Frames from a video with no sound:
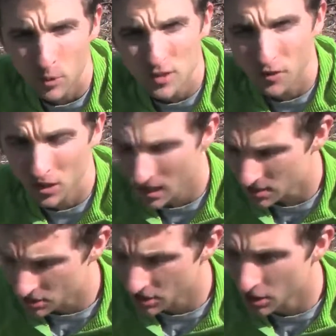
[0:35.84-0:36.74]
and which
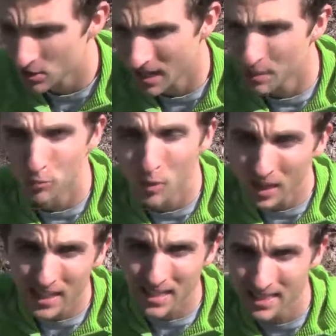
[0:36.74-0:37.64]
fertilizers to use, and I'm
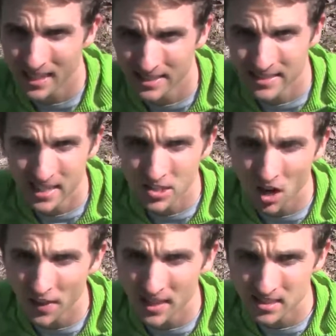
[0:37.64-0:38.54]
really excited to
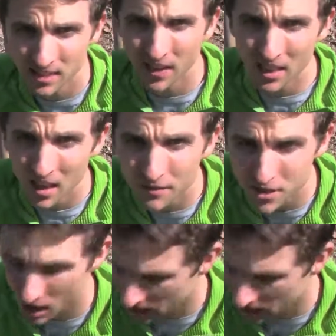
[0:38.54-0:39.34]
teach all that stuff. I love